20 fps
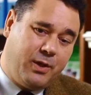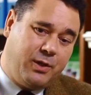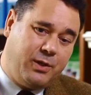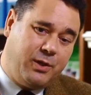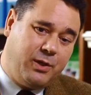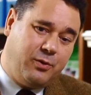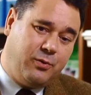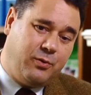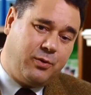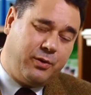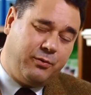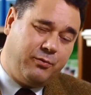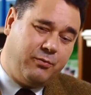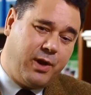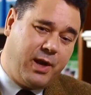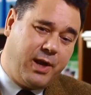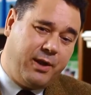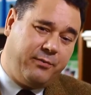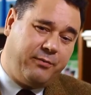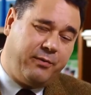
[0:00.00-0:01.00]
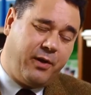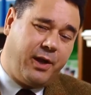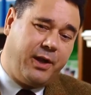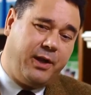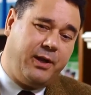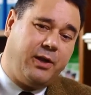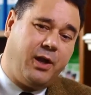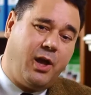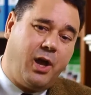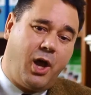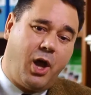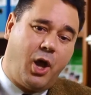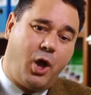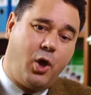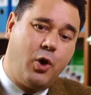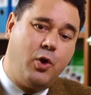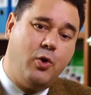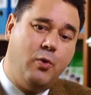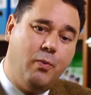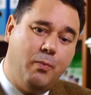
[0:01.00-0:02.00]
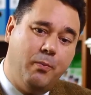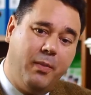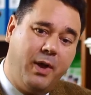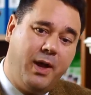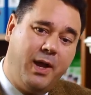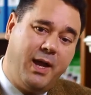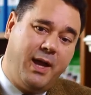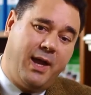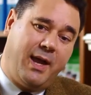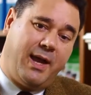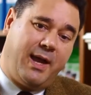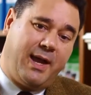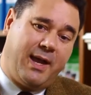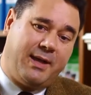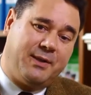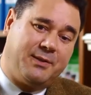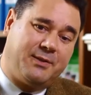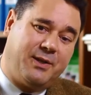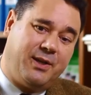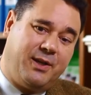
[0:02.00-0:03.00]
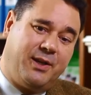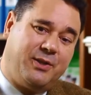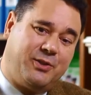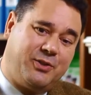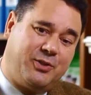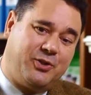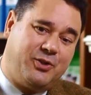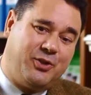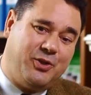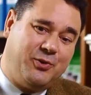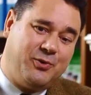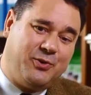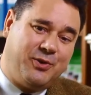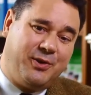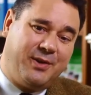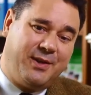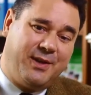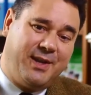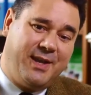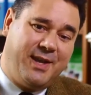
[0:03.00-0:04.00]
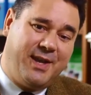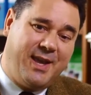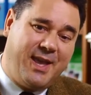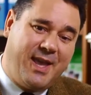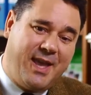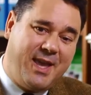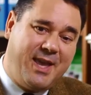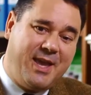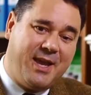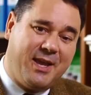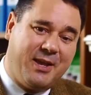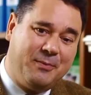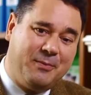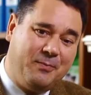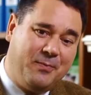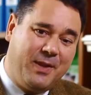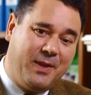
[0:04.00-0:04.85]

You can really find a home as a student here.